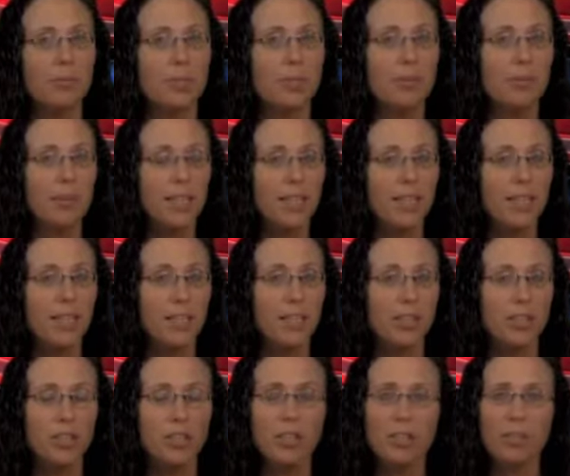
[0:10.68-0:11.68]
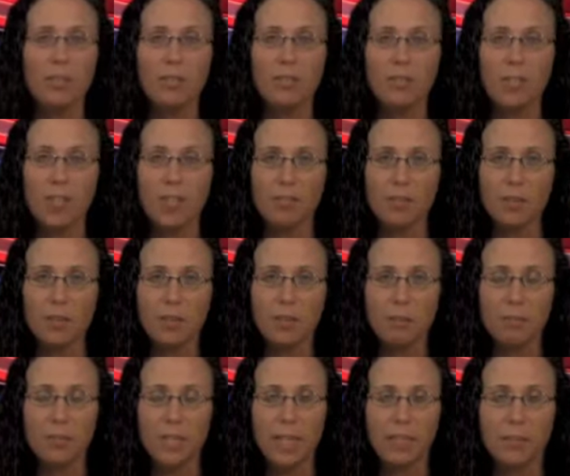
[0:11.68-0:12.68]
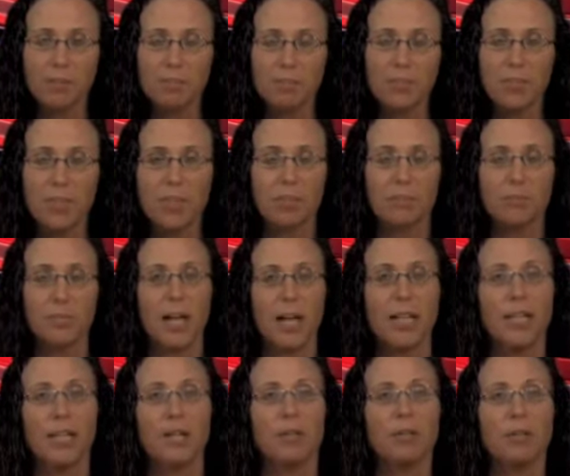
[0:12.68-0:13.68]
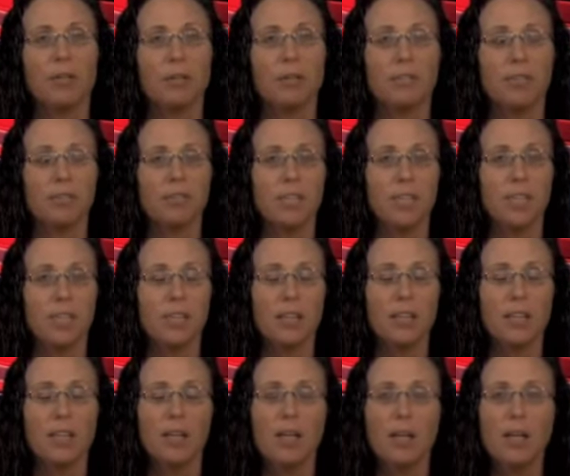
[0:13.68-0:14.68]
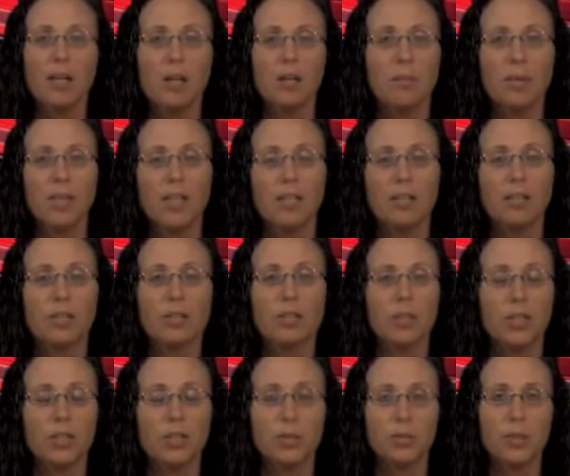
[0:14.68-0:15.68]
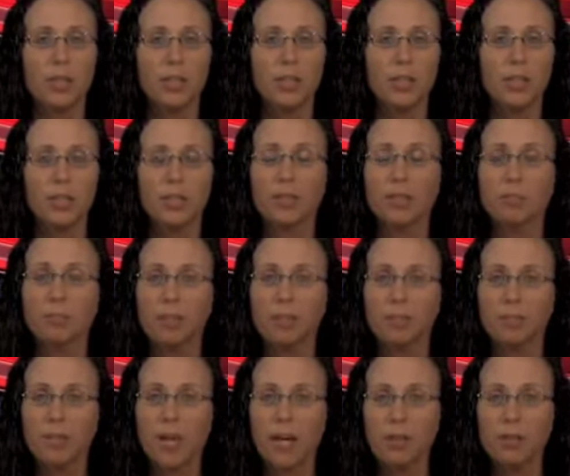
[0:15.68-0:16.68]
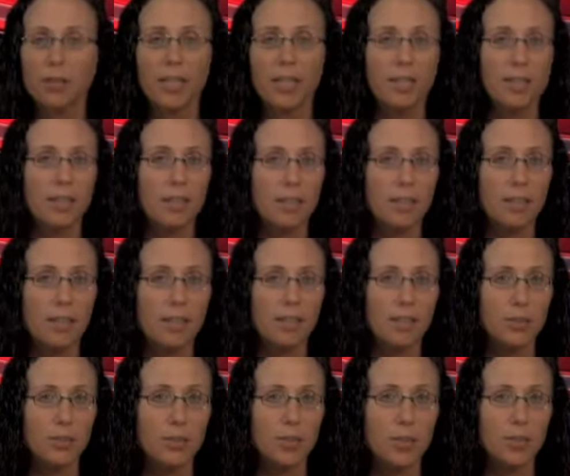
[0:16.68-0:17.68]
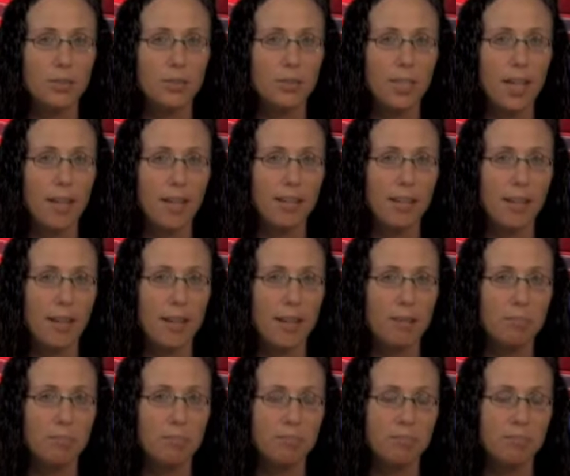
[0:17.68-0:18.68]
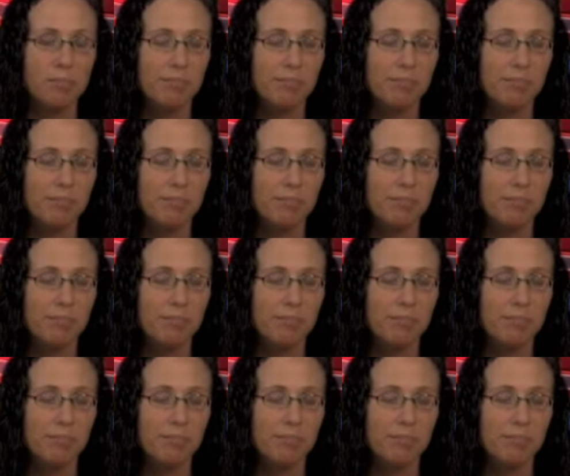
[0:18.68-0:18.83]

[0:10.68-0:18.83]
to the weekend edition of the Native News Update. It's Friday, November 15th. Many of the stories you hear here can be found at IndianCountryNews.com.